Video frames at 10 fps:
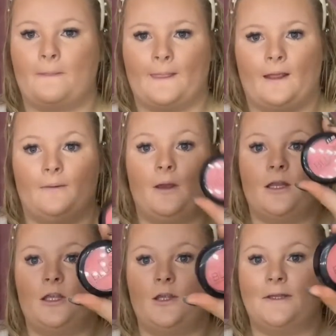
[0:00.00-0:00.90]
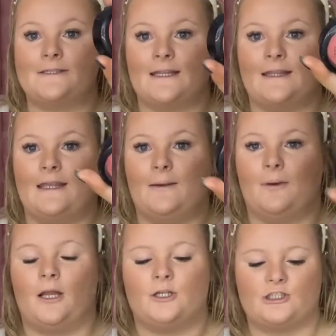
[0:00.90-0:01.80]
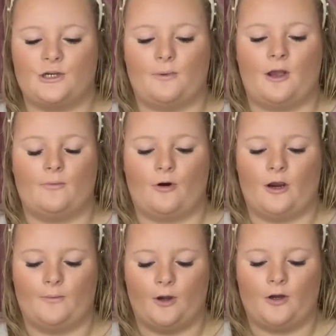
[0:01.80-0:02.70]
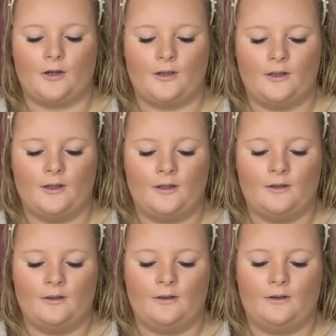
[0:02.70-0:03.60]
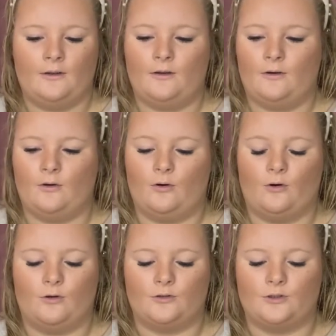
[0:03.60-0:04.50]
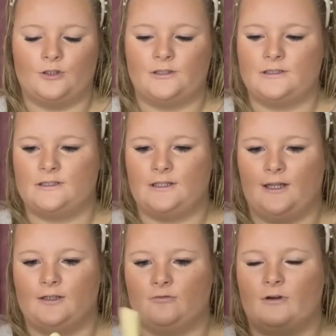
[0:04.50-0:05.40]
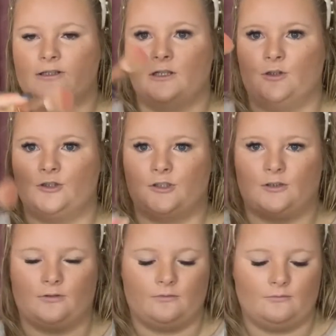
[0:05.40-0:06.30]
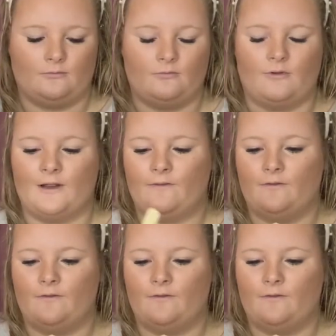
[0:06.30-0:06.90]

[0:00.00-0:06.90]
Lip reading: I'm gonna use the blush by Primark on just this revolution brush.